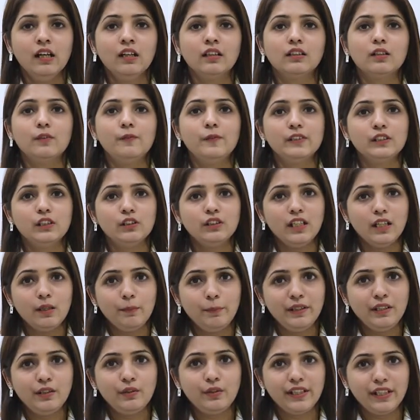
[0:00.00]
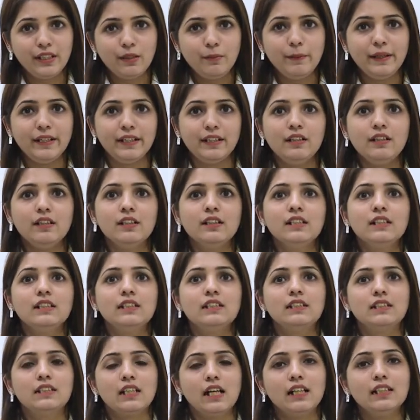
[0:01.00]
The physiotherapy treatment
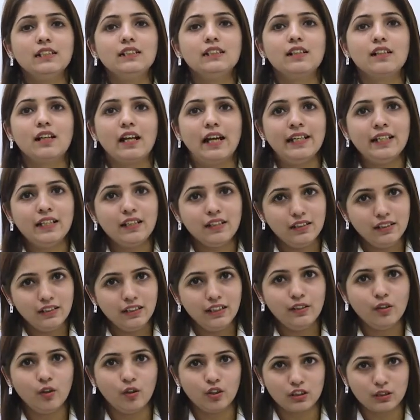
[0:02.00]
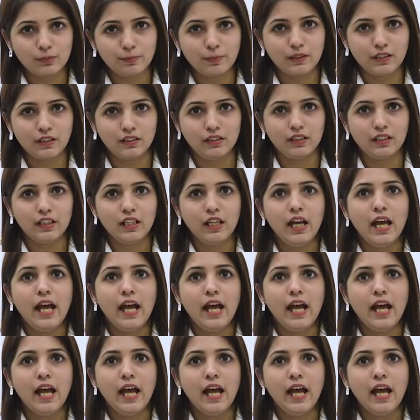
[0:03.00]
starts right in the hospital,